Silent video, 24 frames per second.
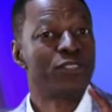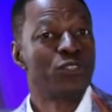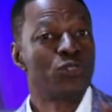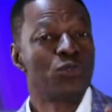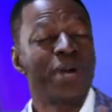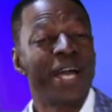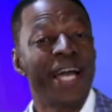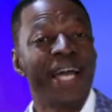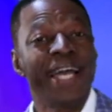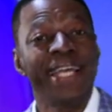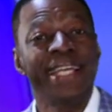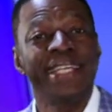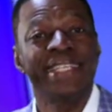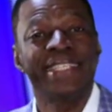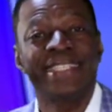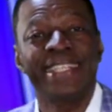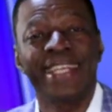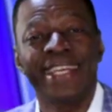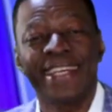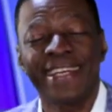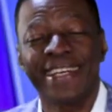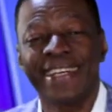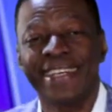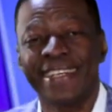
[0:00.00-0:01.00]
Do I
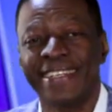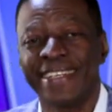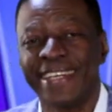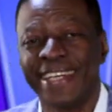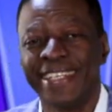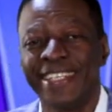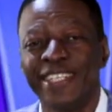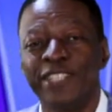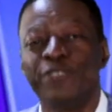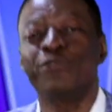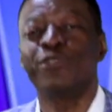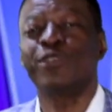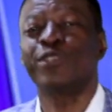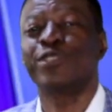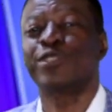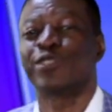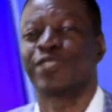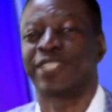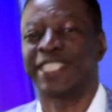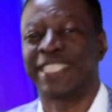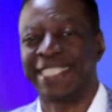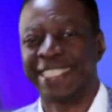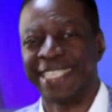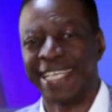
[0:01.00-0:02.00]
take credit for
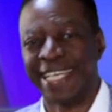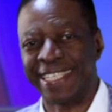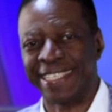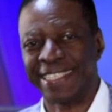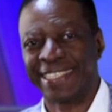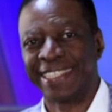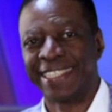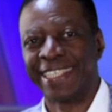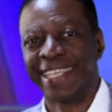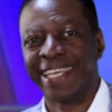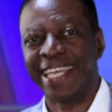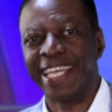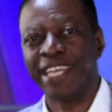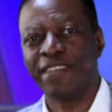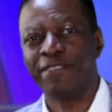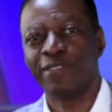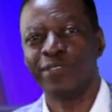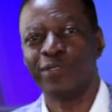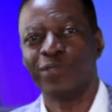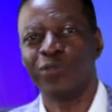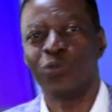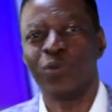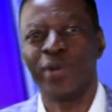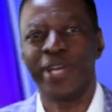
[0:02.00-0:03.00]
success
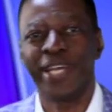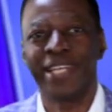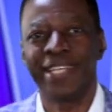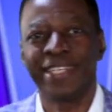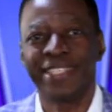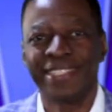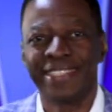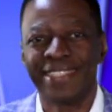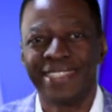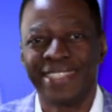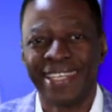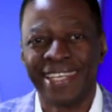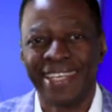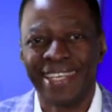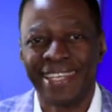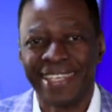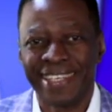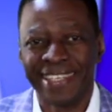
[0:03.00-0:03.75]
even when